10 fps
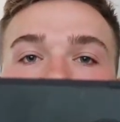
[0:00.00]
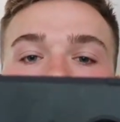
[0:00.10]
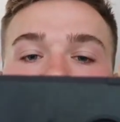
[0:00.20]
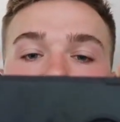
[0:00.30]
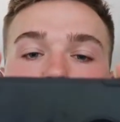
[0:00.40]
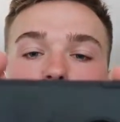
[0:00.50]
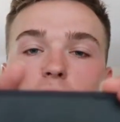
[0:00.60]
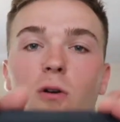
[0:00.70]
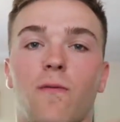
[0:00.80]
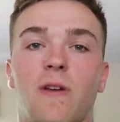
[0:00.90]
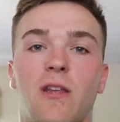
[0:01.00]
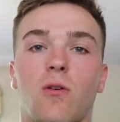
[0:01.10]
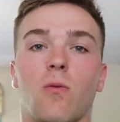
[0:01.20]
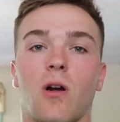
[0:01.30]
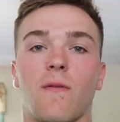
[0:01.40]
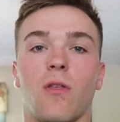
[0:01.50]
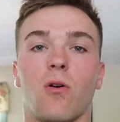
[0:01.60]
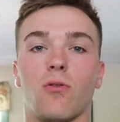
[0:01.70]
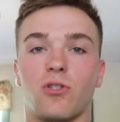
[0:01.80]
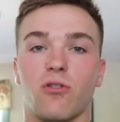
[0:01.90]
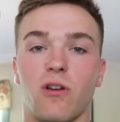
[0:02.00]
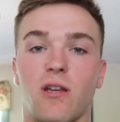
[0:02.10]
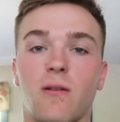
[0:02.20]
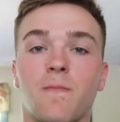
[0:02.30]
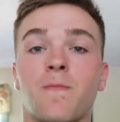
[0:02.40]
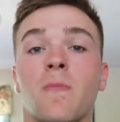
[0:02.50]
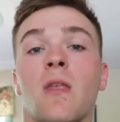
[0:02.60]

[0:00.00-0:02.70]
so your video will cover the whole screen.